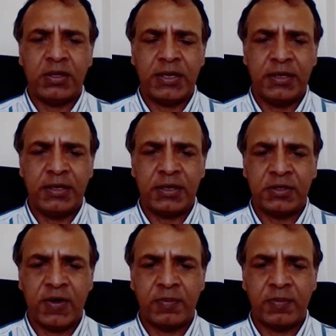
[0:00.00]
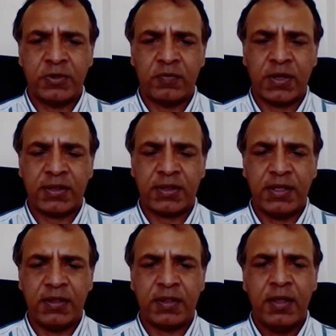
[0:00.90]
the clinical development of
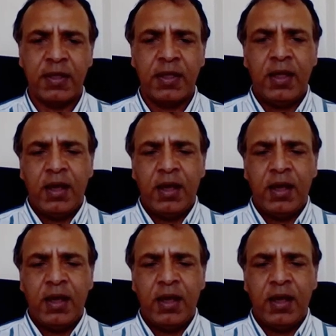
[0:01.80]
vaccines.